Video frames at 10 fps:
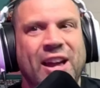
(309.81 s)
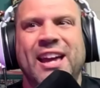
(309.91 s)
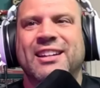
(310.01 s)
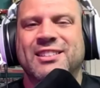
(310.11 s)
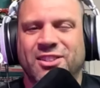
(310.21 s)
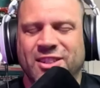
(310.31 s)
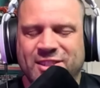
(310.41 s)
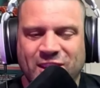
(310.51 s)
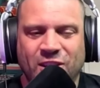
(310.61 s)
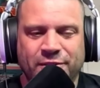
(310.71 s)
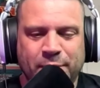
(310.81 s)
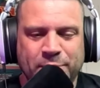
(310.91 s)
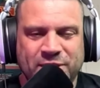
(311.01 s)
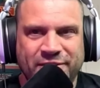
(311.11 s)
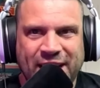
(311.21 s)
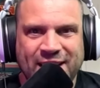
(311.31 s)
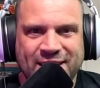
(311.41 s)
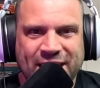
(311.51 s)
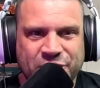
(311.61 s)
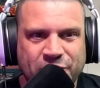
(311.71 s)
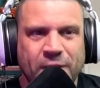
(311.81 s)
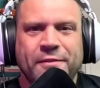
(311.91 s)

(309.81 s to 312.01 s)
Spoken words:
Excellent song from Savannah Dexter.